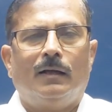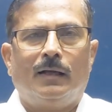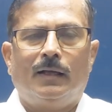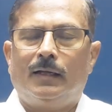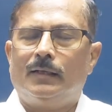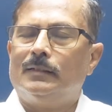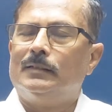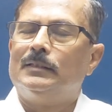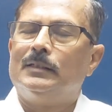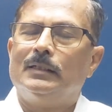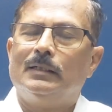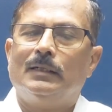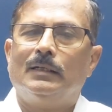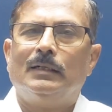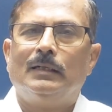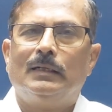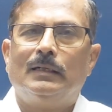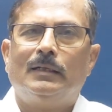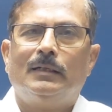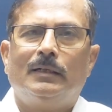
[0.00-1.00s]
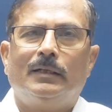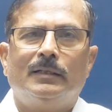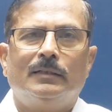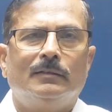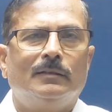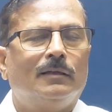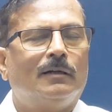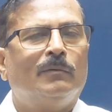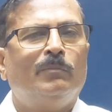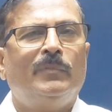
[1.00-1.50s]
and
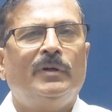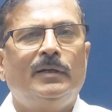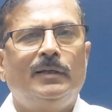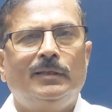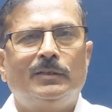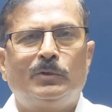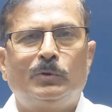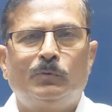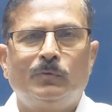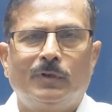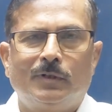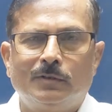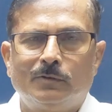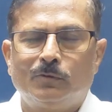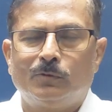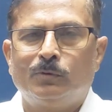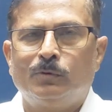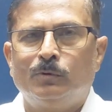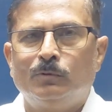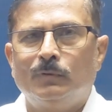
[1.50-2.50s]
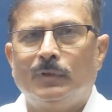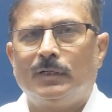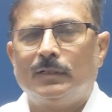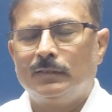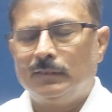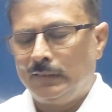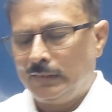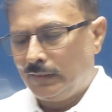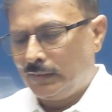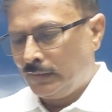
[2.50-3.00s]
there are many students who are
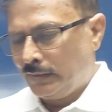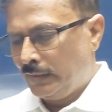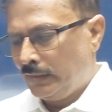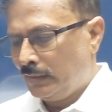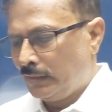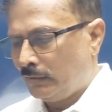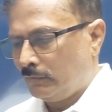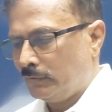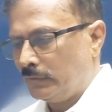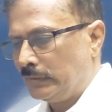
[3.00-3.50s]
there in